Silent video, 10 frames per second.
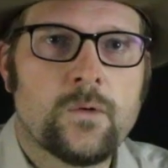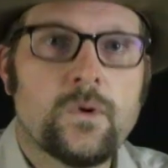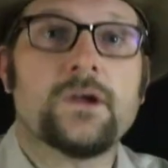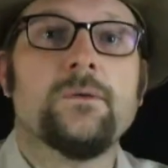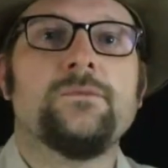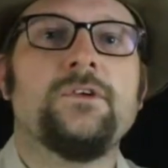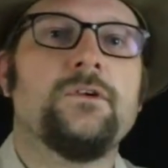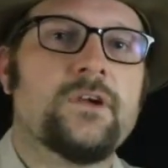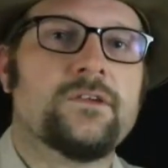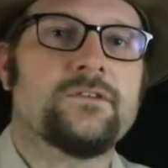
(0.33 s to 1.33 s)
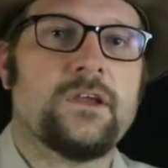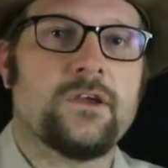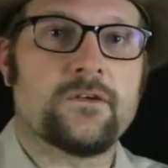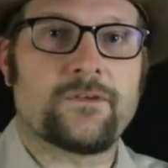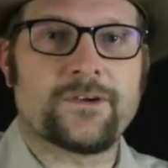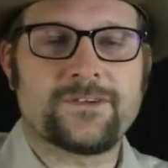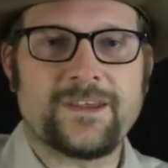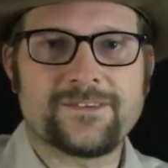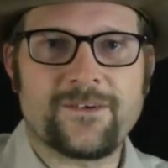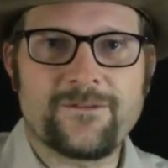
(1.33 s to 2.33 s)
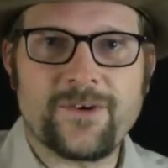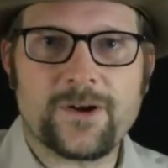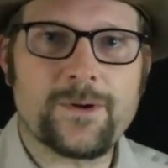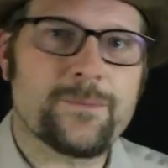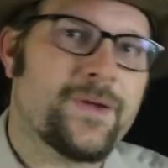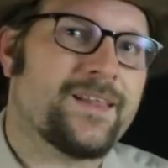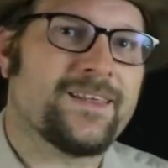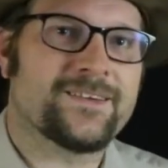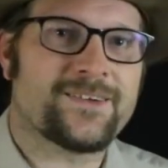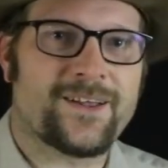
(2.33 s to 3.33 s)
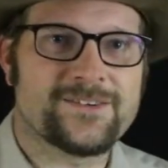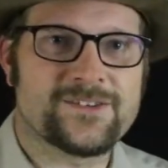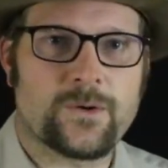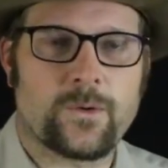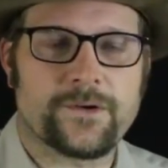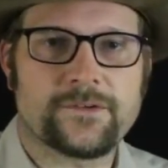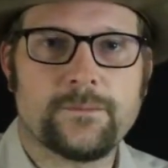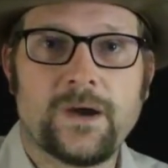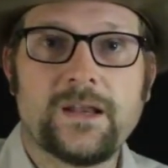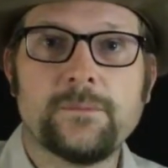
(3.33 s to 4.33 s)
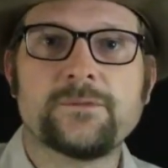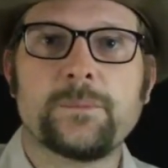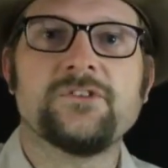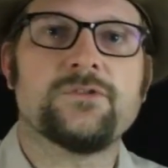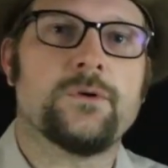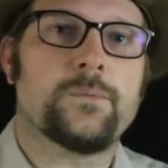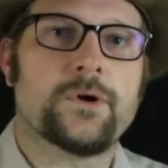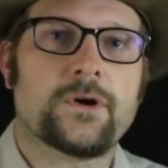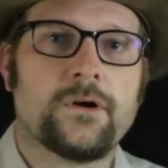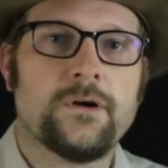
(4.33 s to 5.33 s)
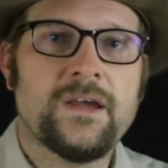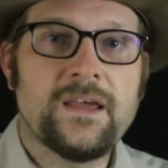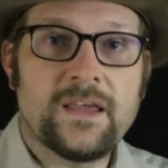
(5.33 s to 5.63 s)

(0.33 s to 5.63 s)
Welcome to Utah State University's Vertebrate Paleontology course. My name is Benjamin Burger.